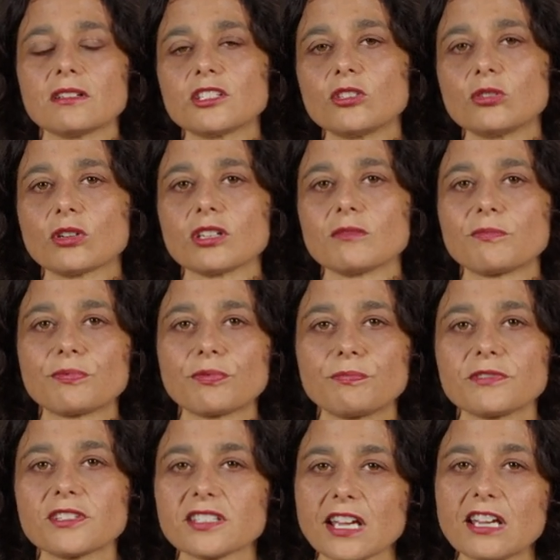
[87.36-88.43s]
you can
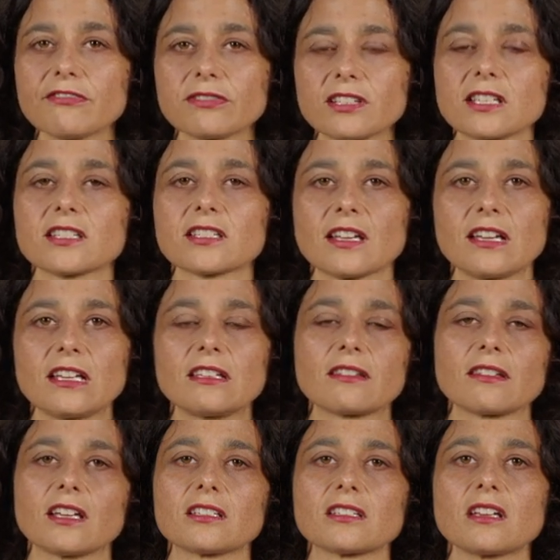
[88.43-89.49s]
safely say
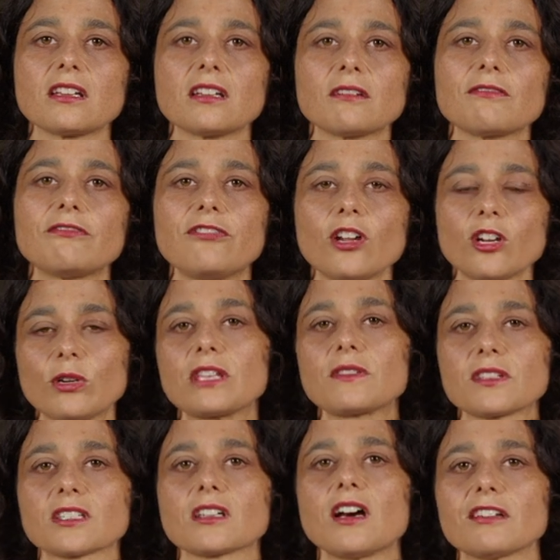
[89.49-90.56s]
that
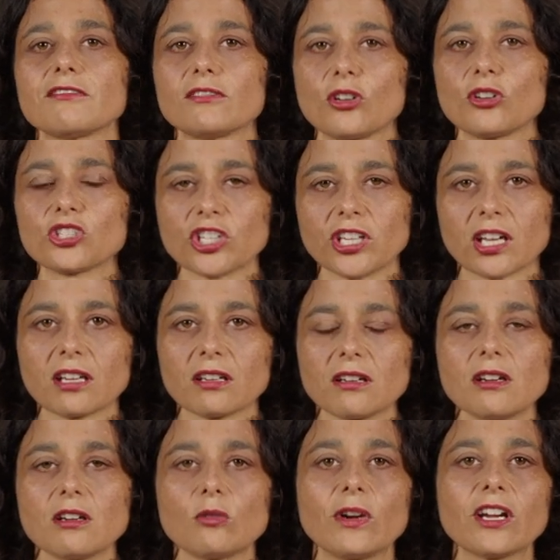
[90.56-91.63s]
following this kind of logic,
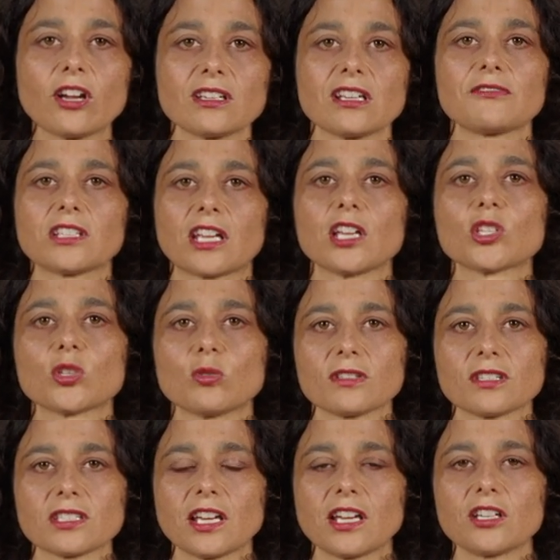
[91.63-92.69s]
we're going to have to get to
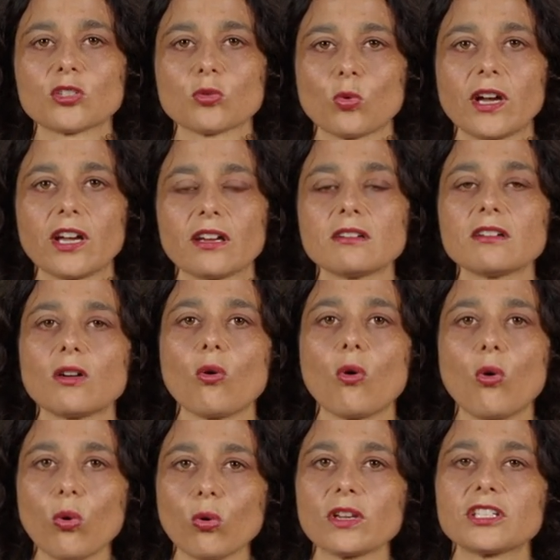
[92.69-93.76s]
a stage where
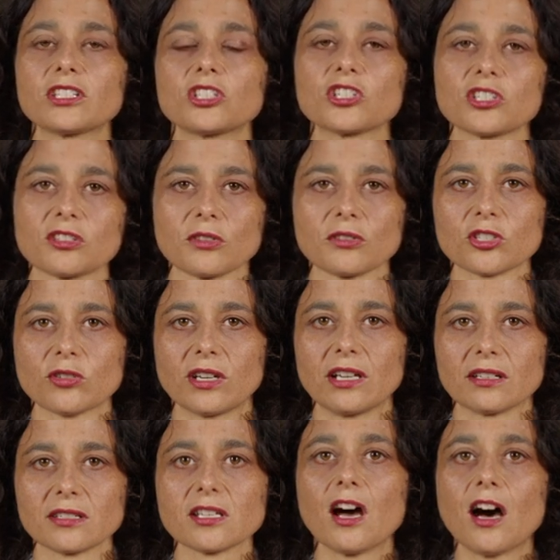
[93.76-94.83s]
all Indigenous
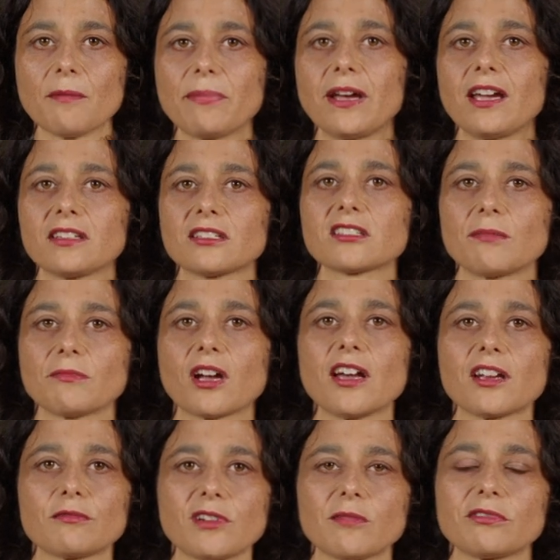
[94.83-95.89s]
Australians are paid some
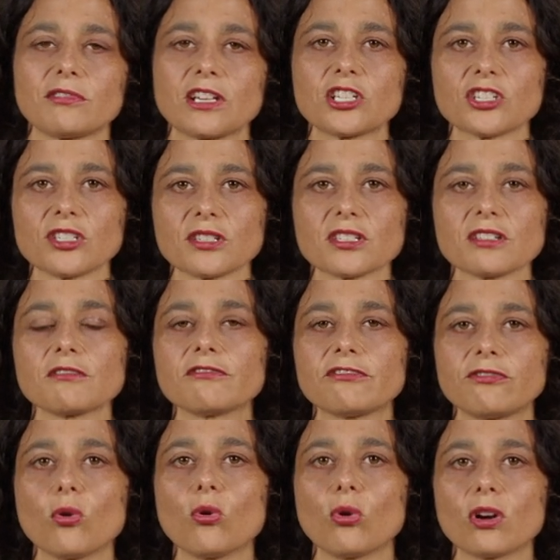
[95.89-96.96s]
kind of reparations
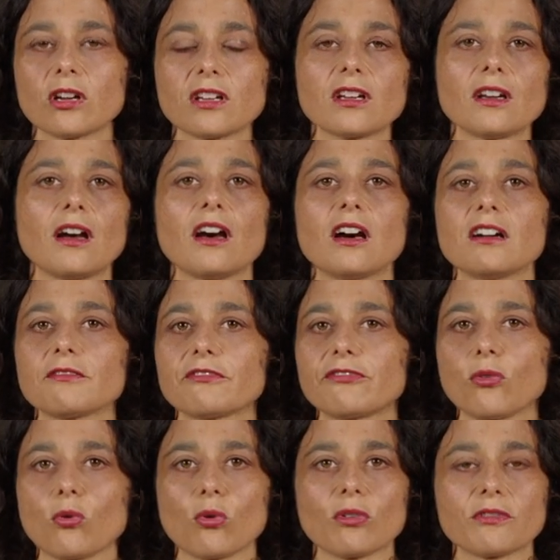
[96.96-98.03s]
for
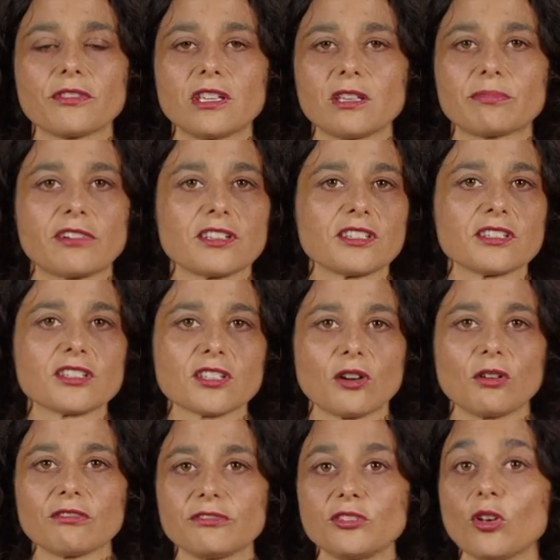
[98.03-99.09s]
the presence
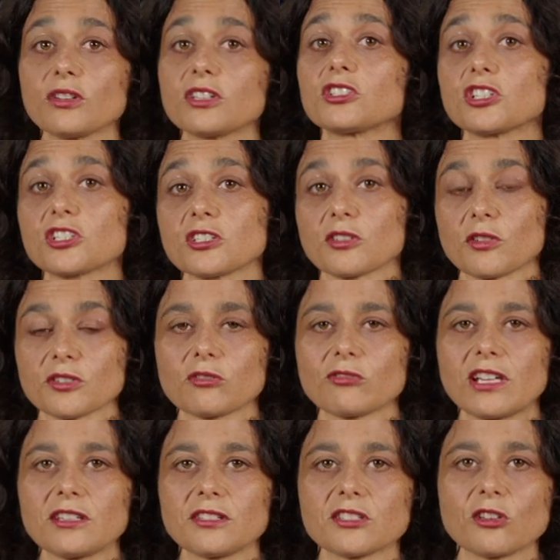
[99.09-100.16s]
of non-Indigenous
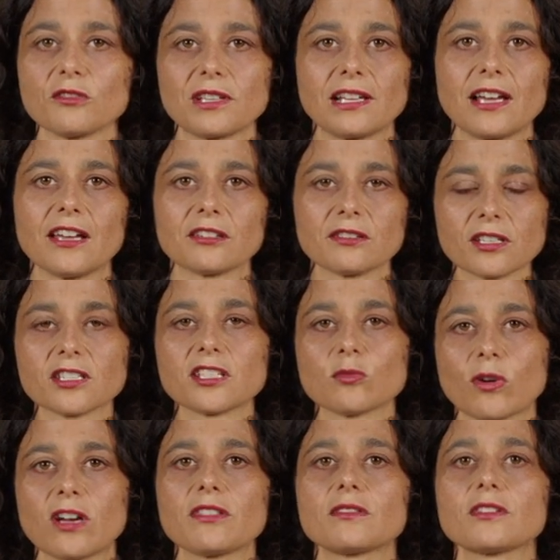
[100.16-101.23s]
Australians on the land. This
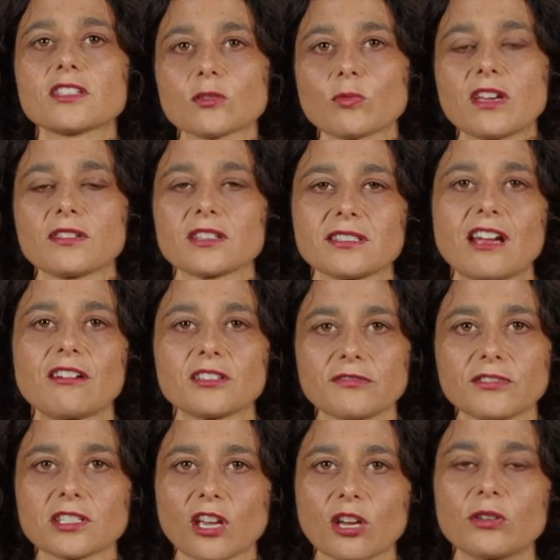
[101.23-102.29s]
is where this
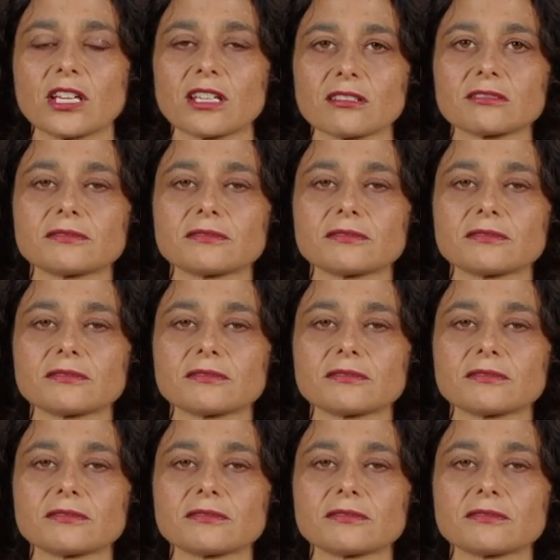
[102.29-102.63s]
narrative is going.